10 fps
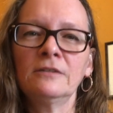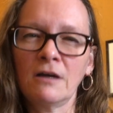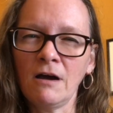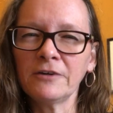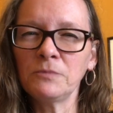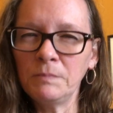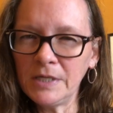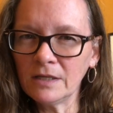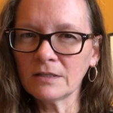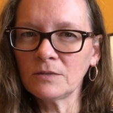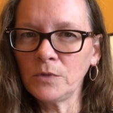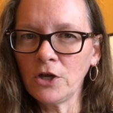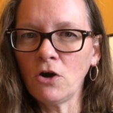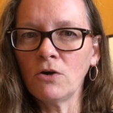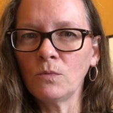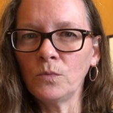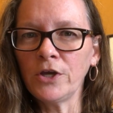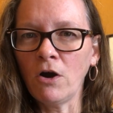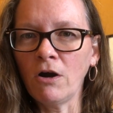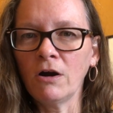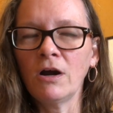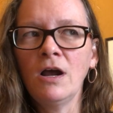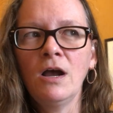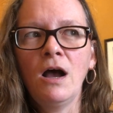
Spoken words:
the kind of beings we are.